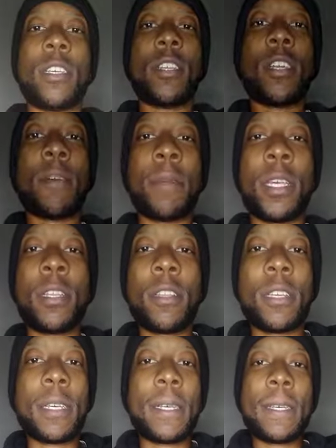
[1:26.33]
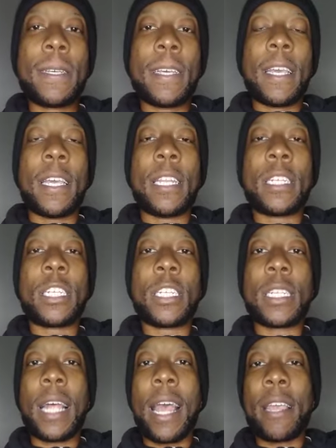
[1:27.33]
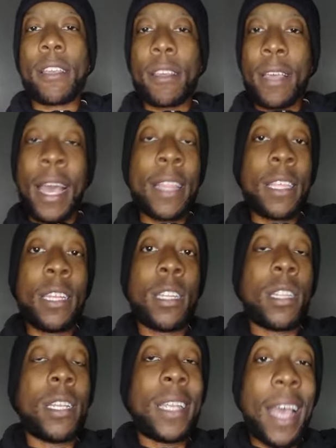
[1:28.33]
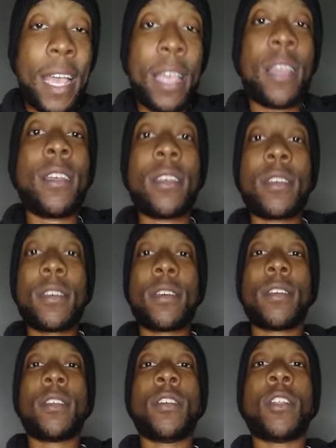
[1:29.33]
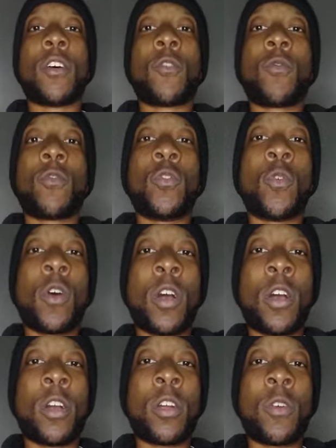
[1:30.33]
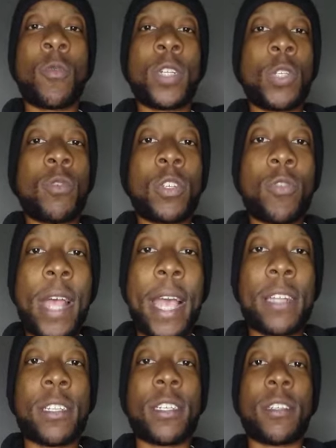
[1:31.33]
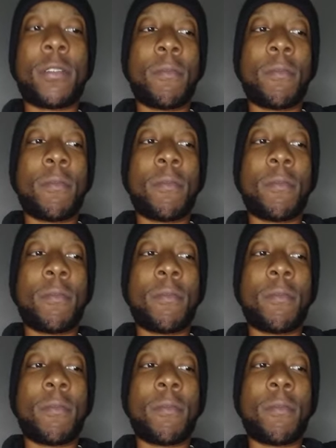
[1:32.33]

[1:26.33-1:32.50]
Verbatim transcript: You know what I mean? And it's just like at the end of the day, you know, you are what you attract.